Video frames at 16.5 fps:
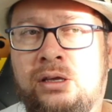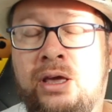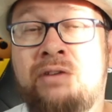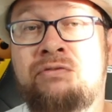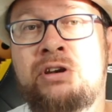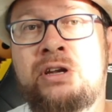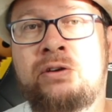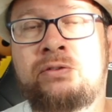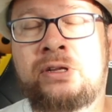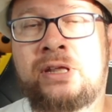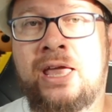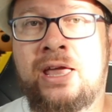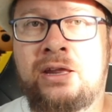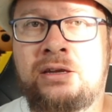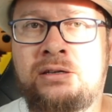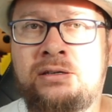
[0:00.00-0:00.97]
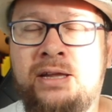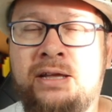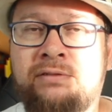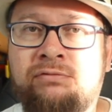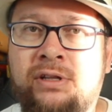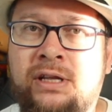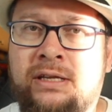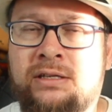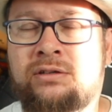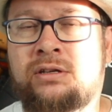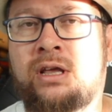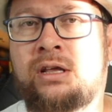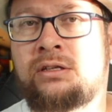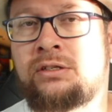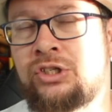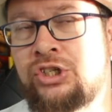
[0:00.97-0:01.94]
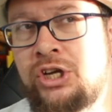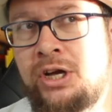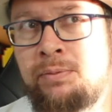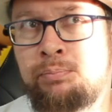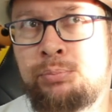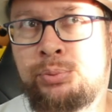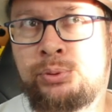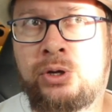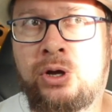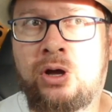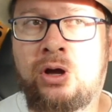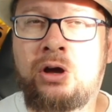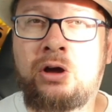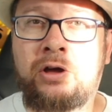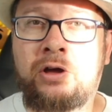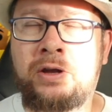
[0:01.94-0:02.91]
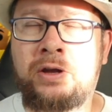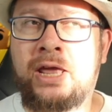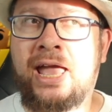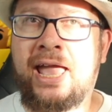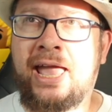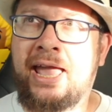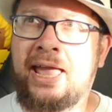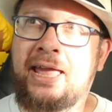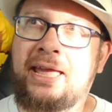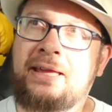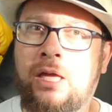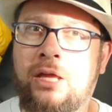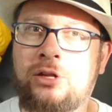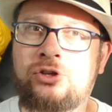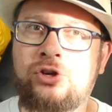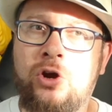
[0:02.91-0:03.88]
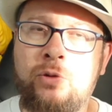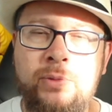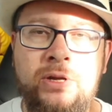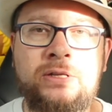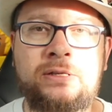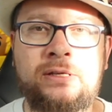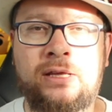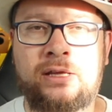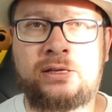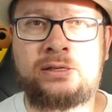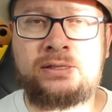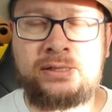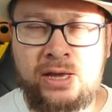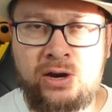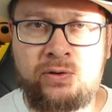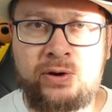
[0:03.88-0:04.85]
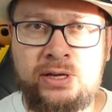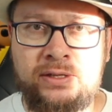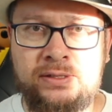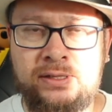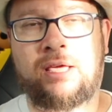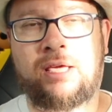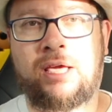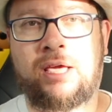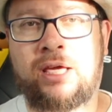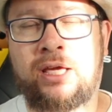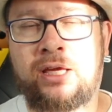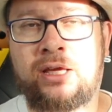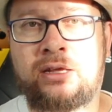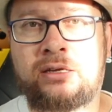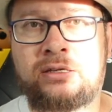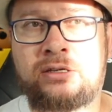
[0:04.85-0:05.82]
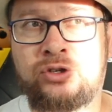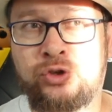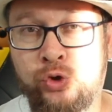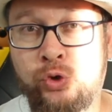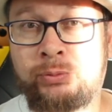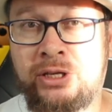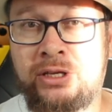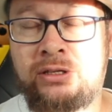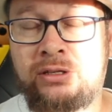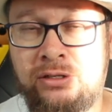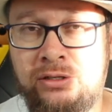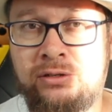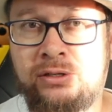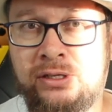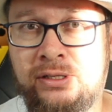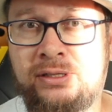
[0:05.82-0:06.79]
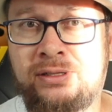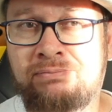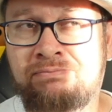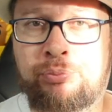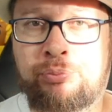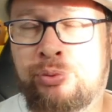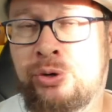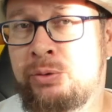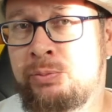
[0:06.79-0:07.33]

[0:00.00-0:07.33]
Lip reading: Every now and again, Netflix jump on a German series, and normally you can pretty